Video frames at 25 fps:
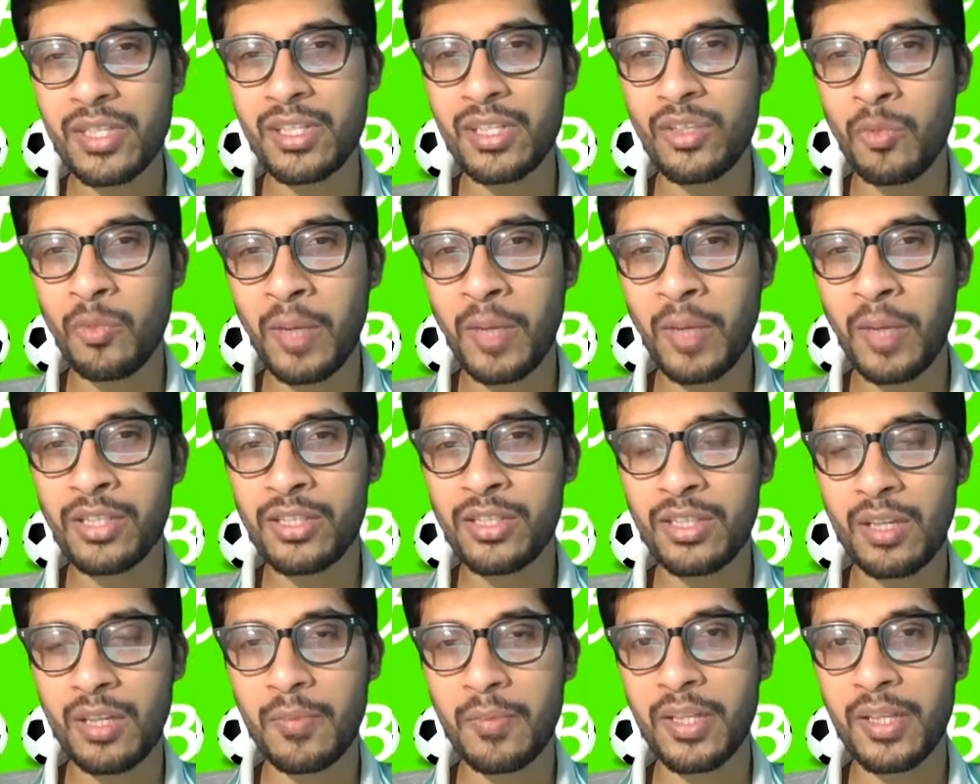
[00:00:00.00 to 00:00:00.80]
new
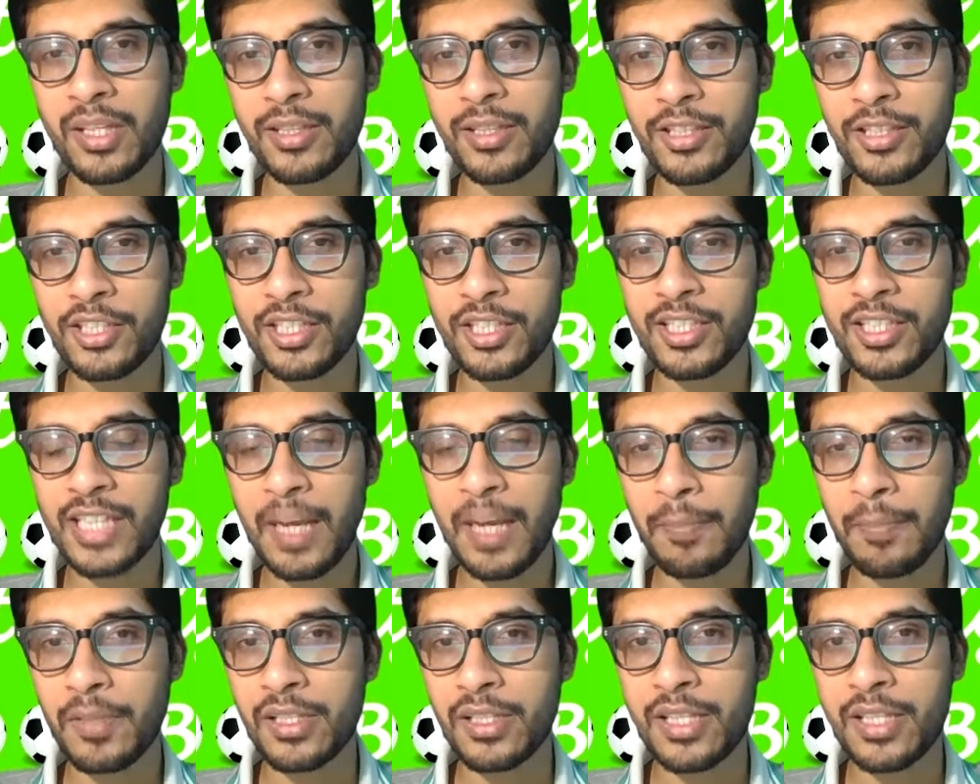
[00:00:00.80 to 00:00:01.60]
managers come in and they change
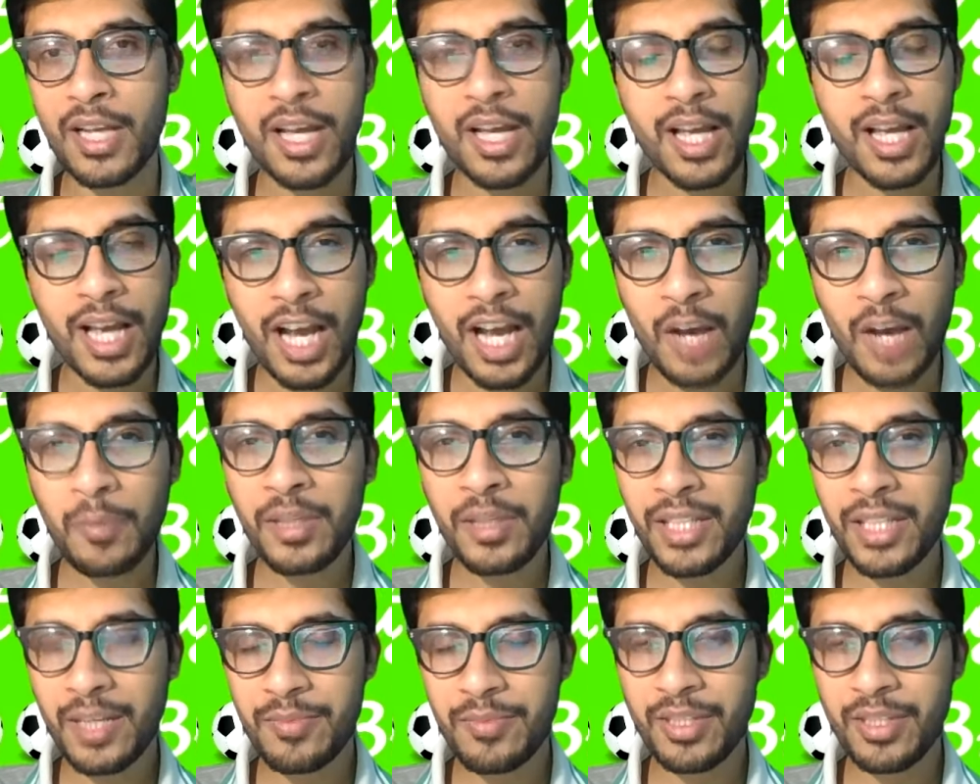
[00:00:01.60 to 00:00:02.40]
captains. How
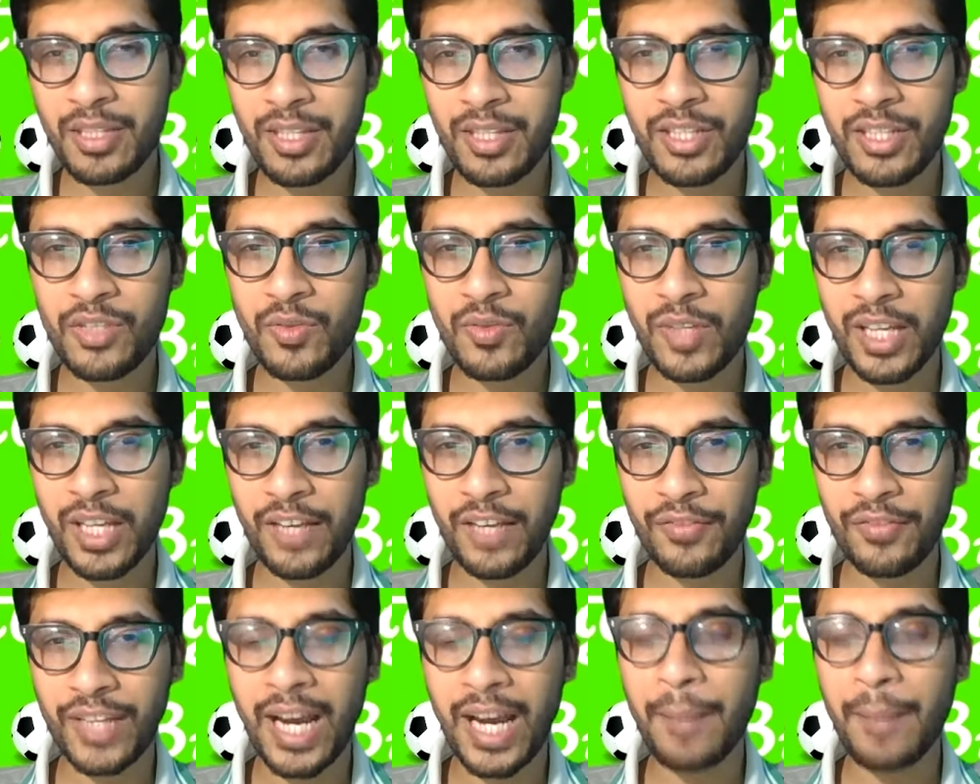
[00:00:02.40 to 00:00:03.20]
many times in history
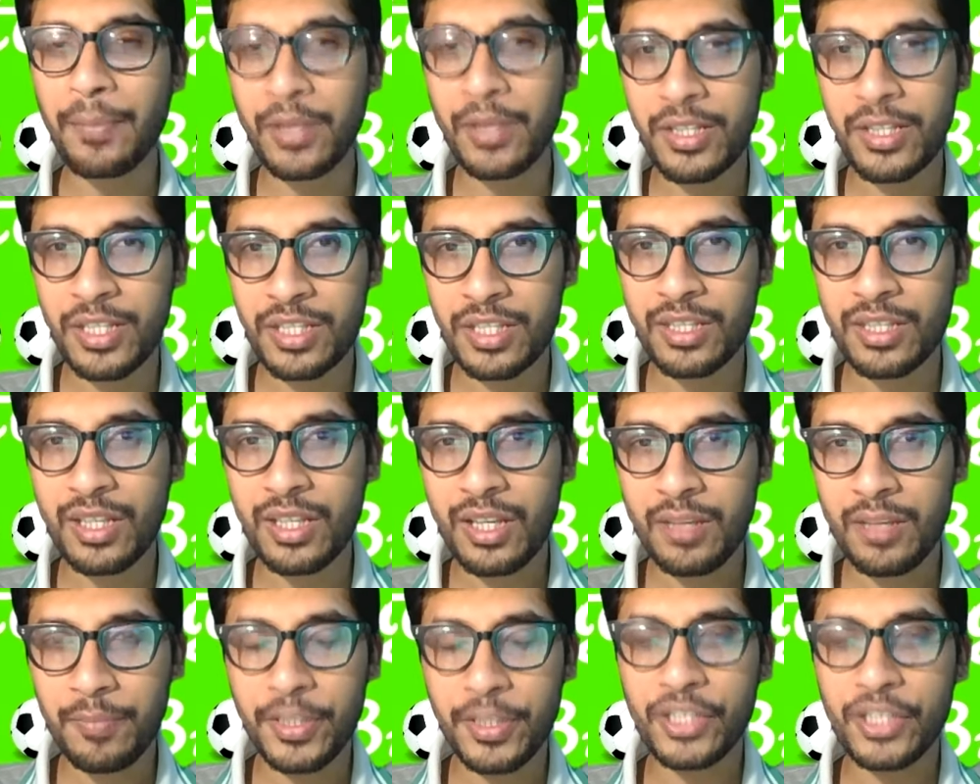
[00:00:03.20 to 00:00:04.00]
have captains
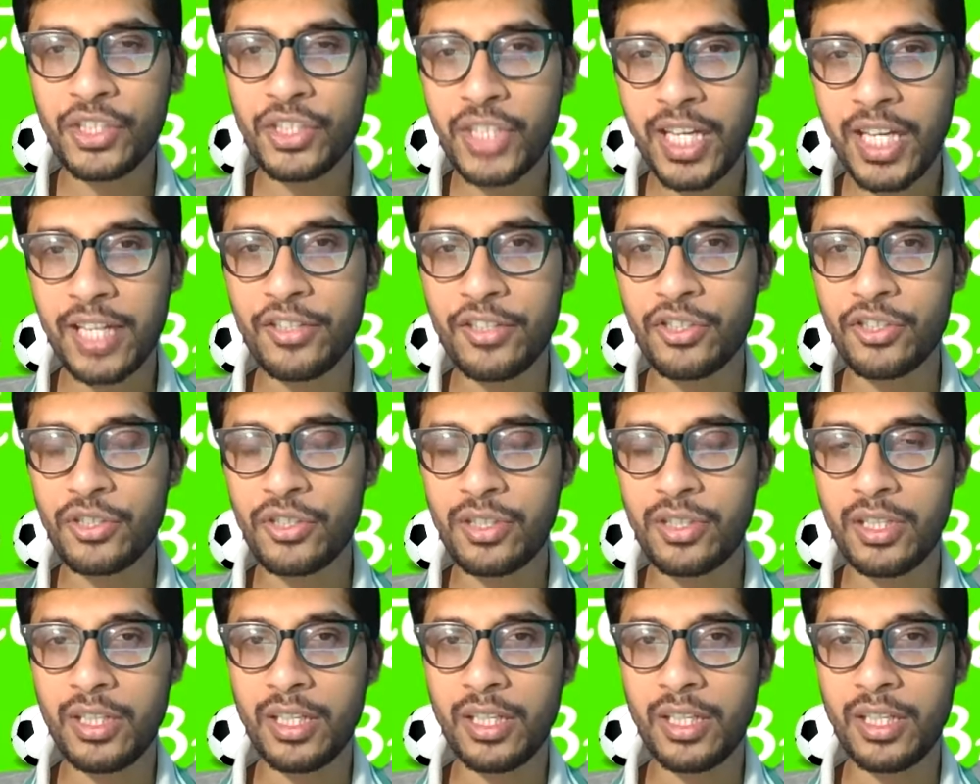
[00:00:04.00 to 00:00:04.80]
been
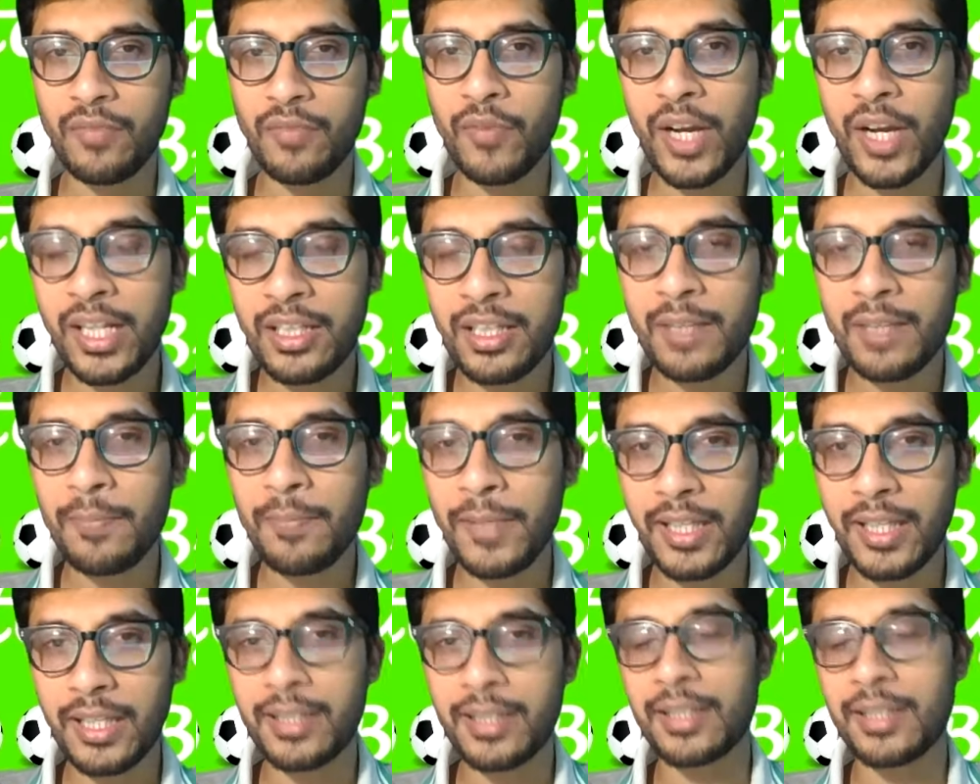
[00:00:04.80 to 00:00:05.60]
changed while they're
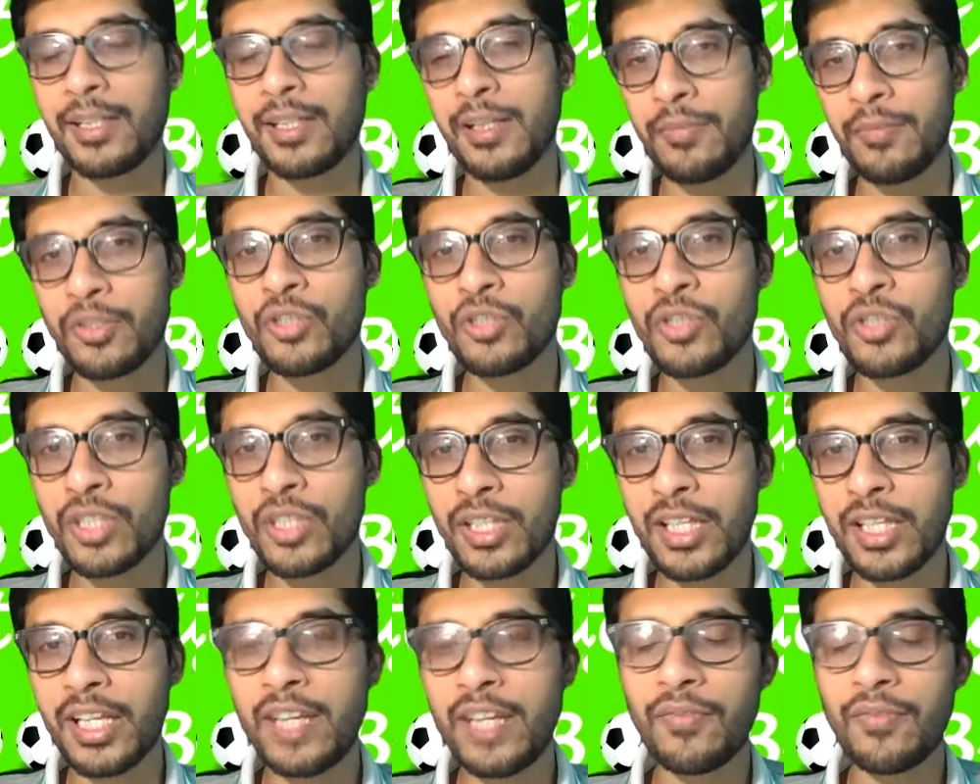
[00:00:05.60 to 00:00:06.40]
playing at the club? Usually
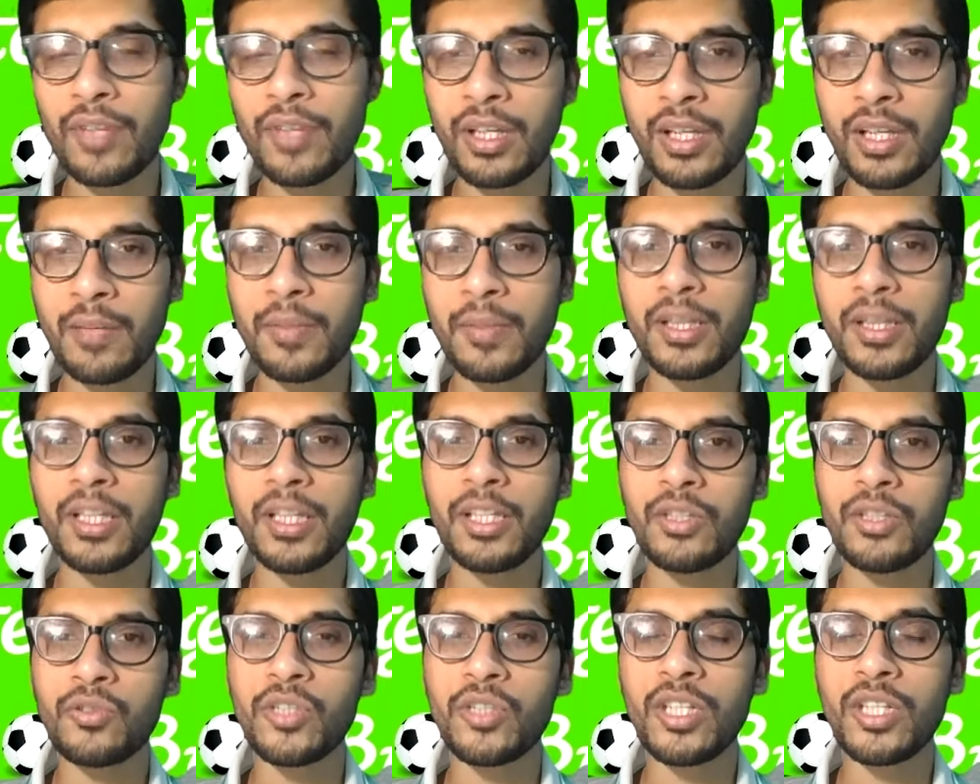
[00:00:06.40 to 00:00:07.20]
they leave the club and
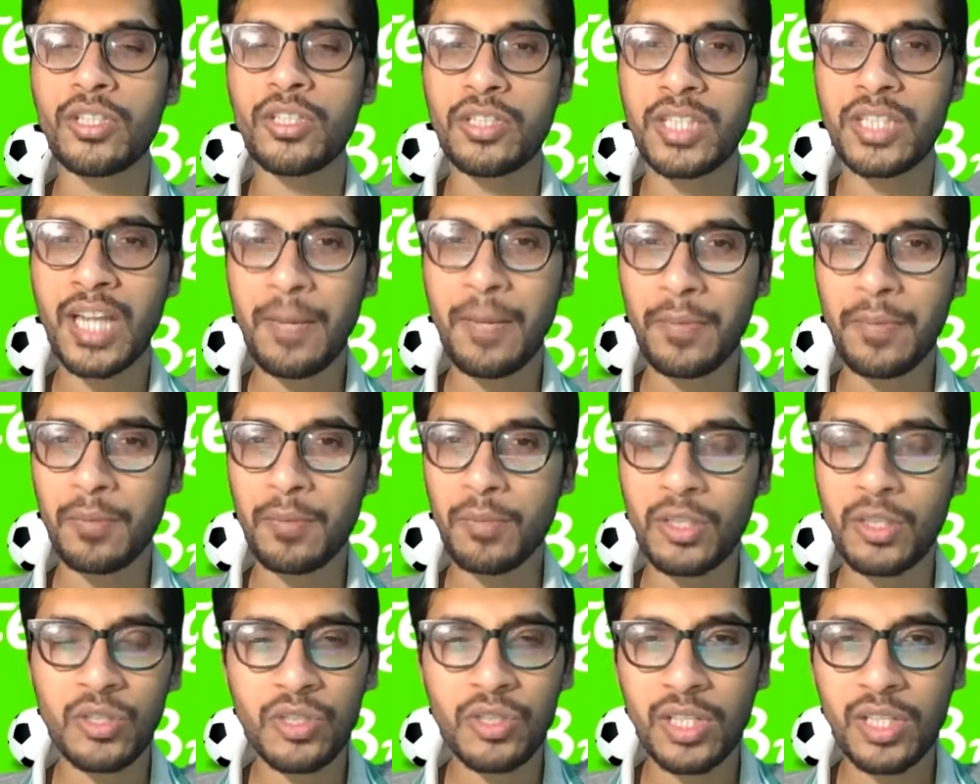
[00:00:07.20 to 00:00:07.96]
then you change the captain,